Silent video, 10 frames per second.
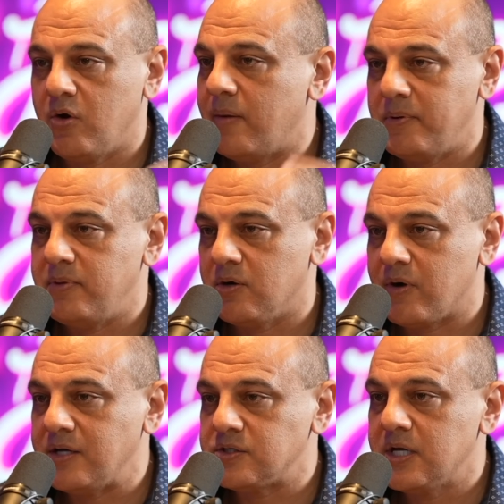up and be
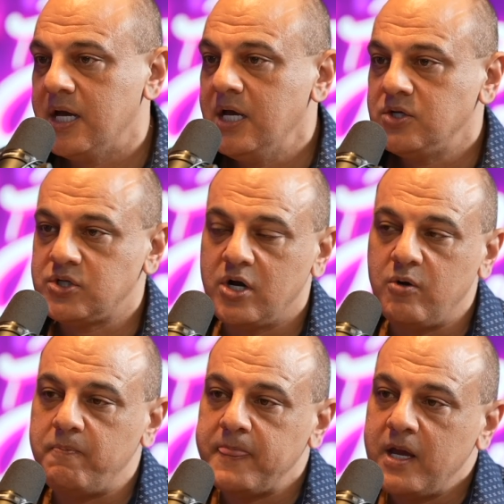erased.
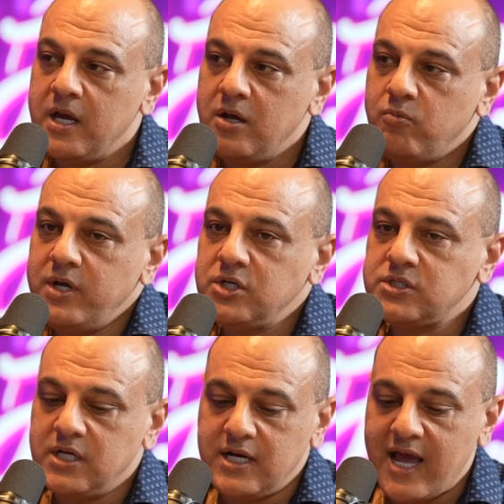So we just
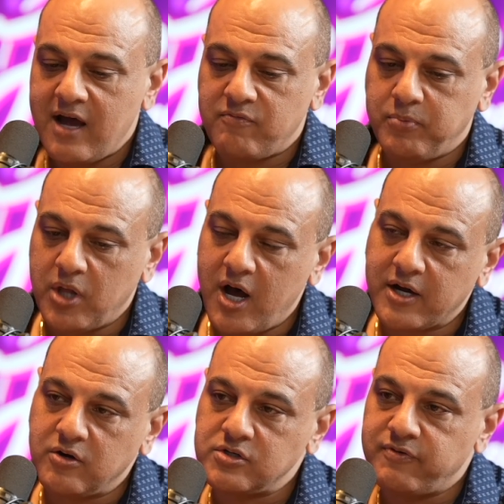didn't have bloggers,